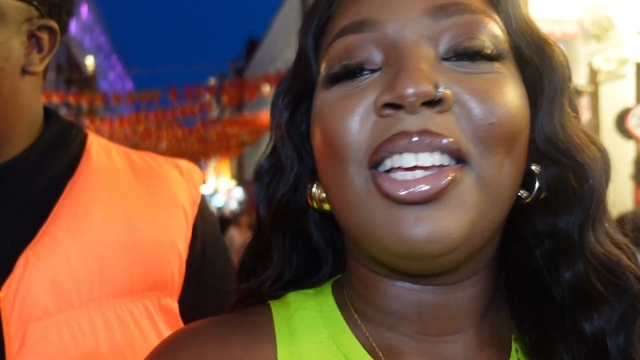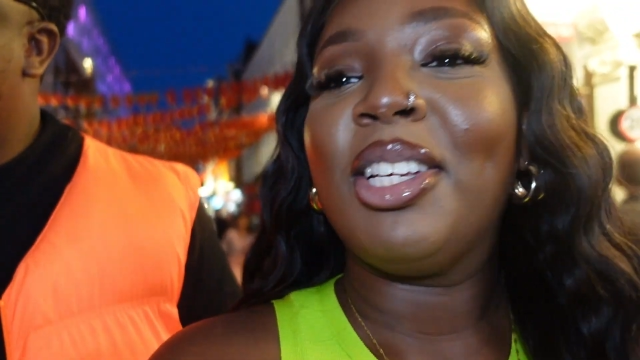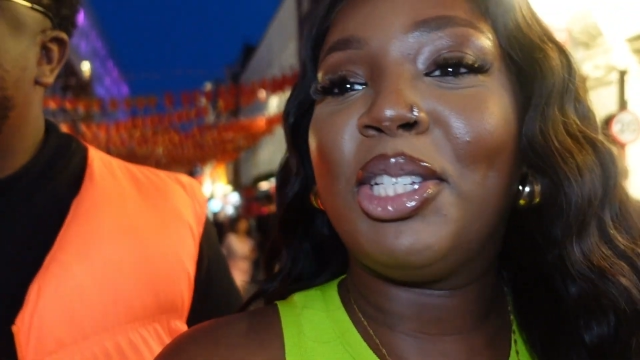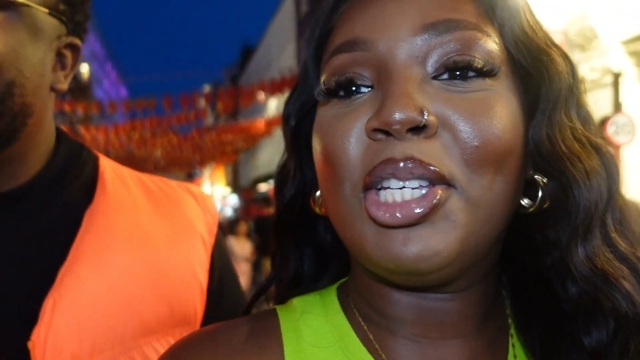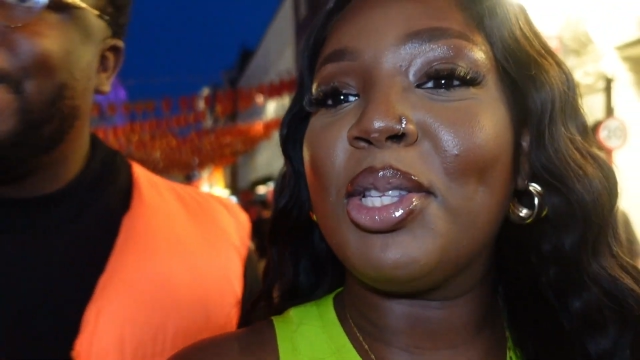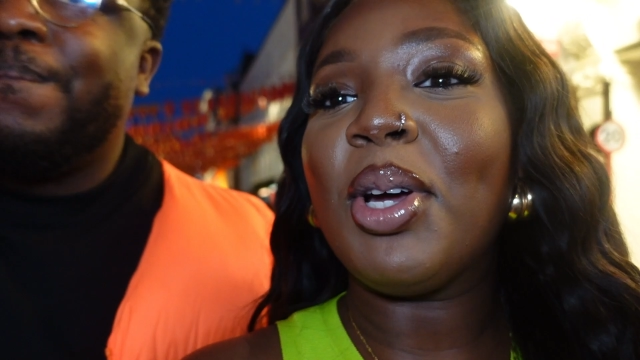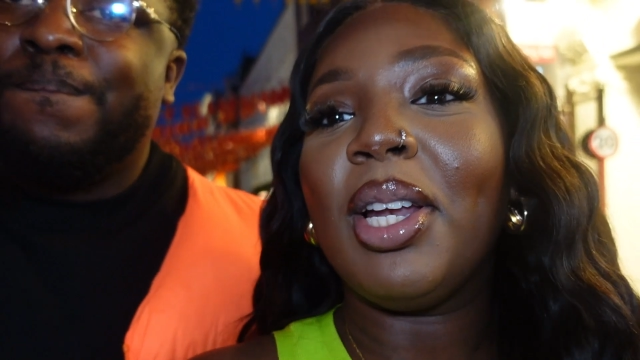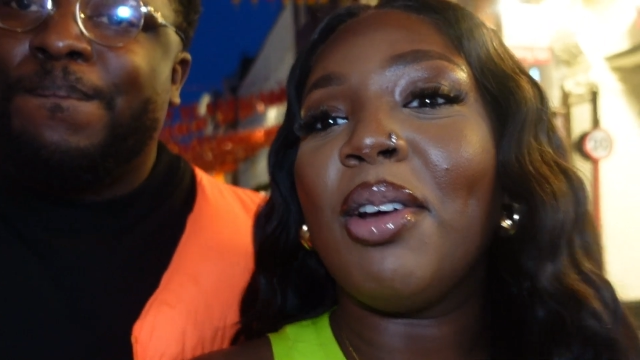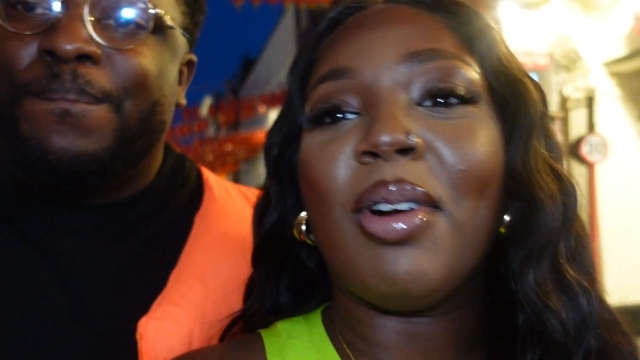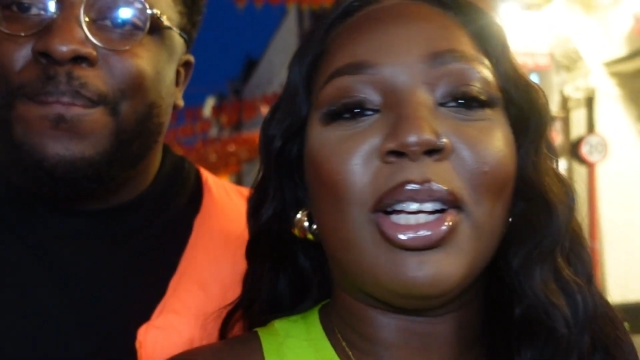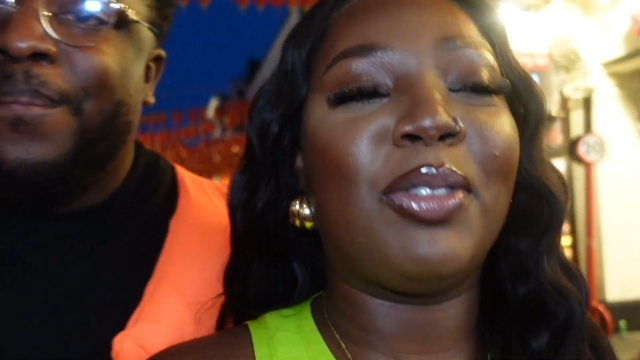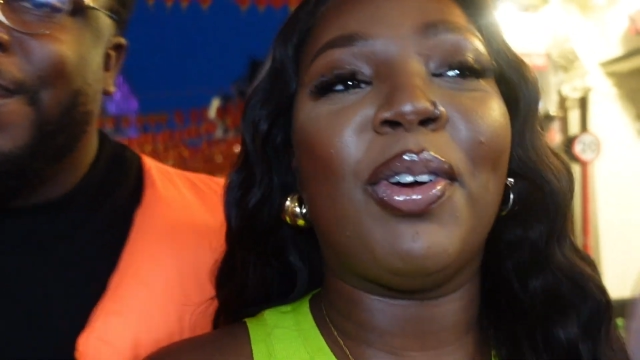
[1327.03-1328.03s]
she's not in a
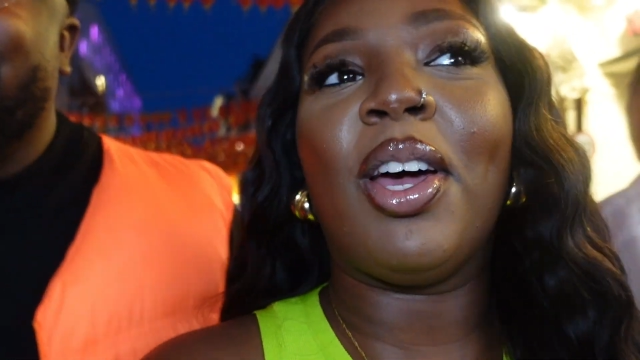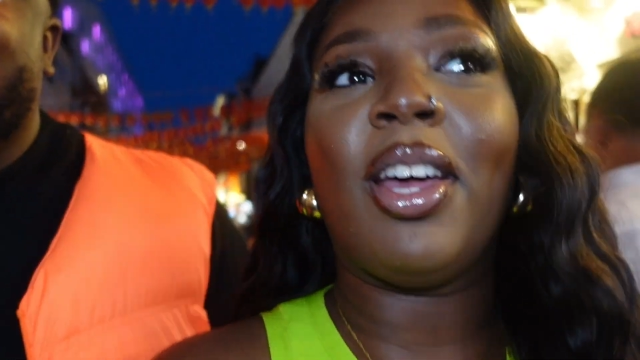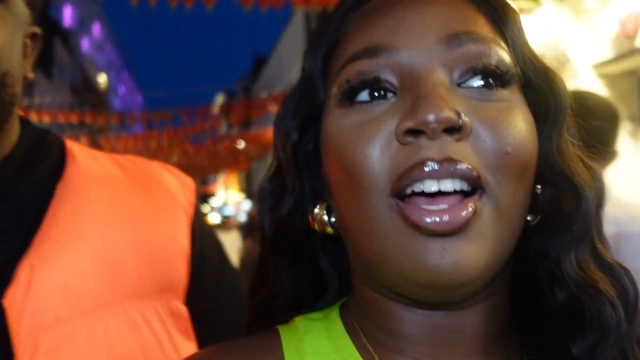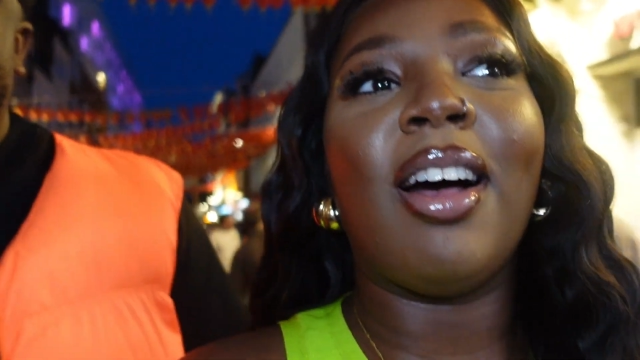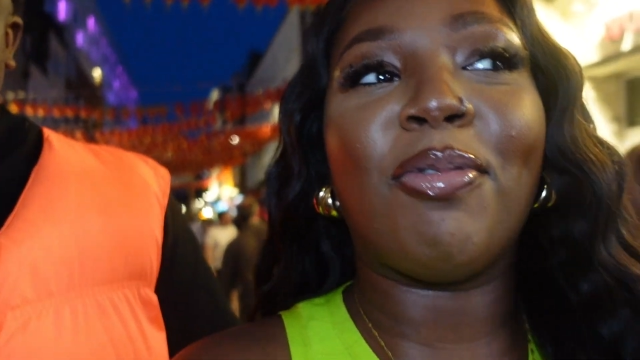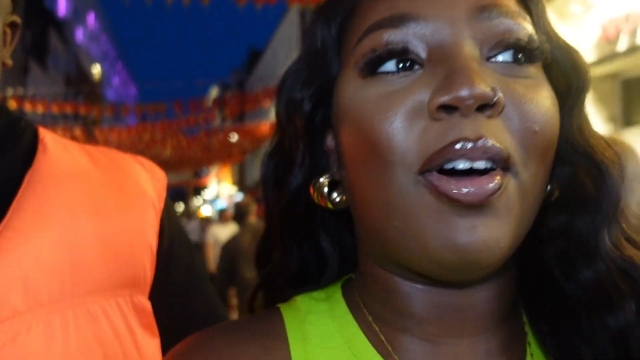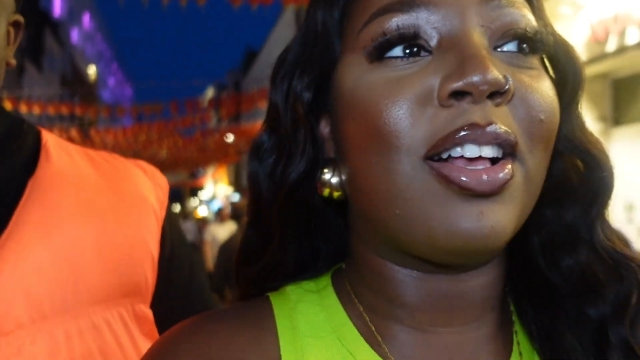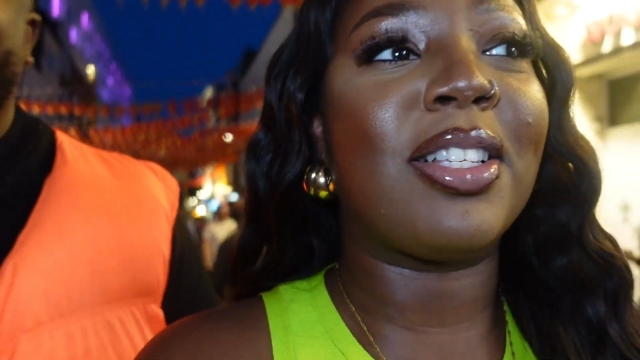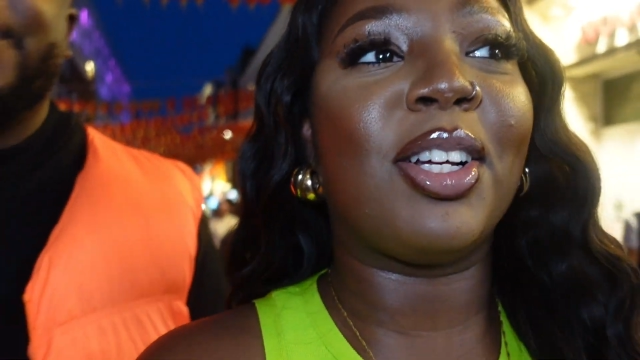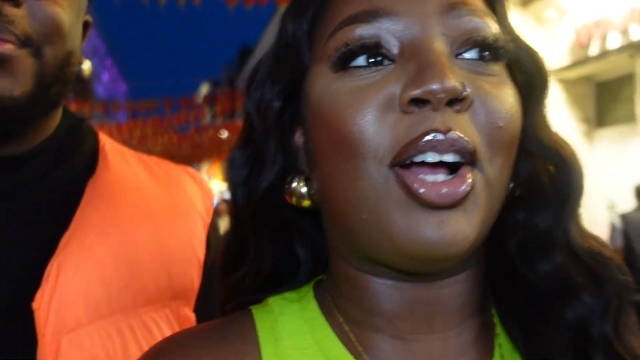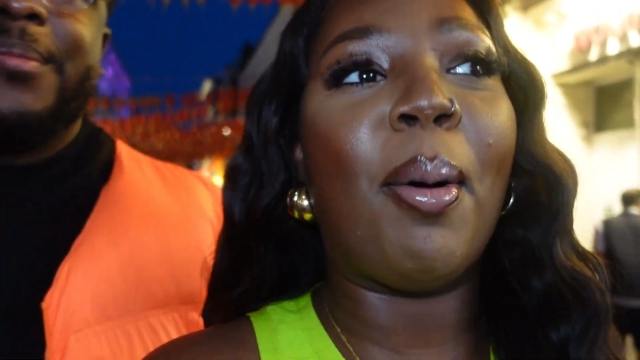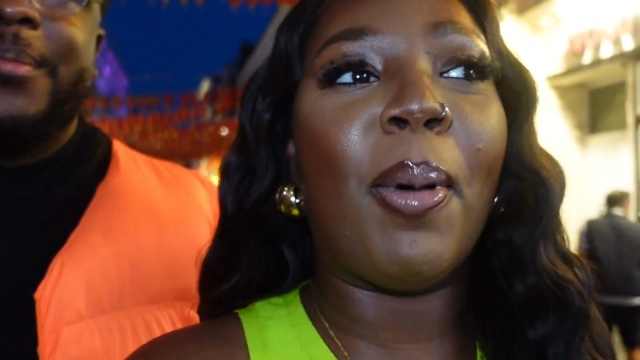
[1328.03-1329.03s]
rush for us
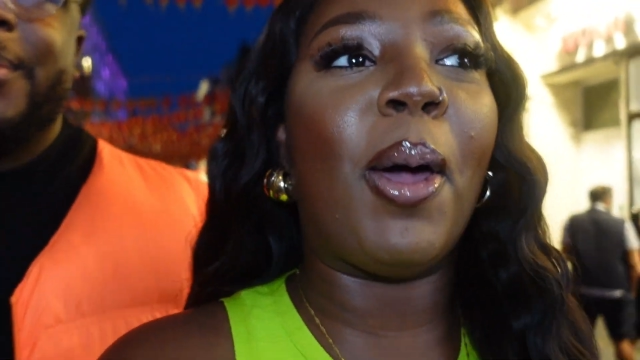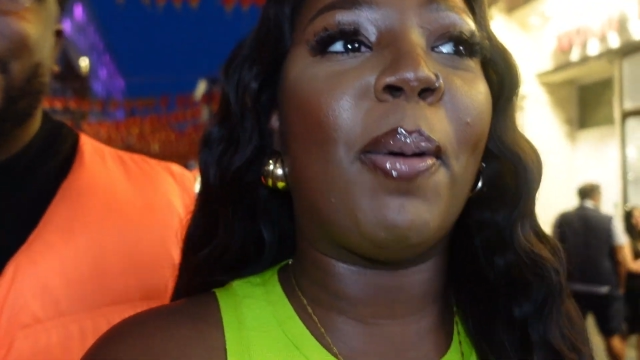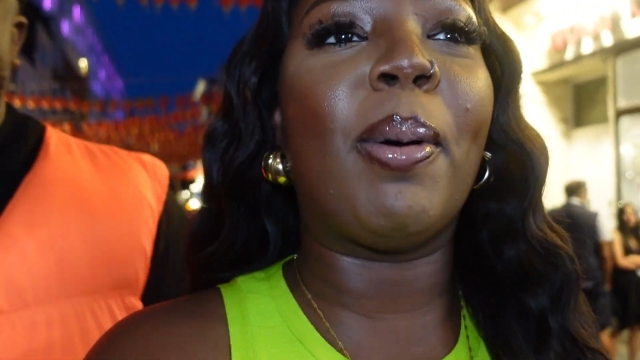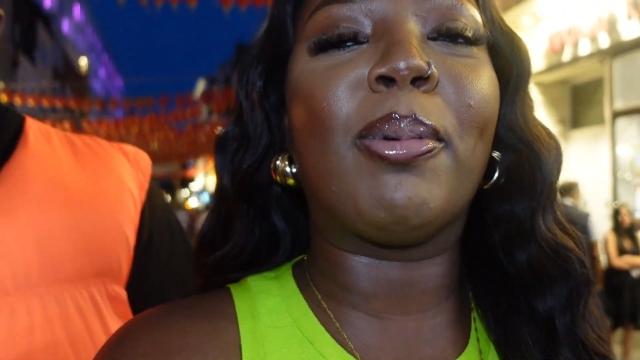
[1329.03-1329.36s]
to come home,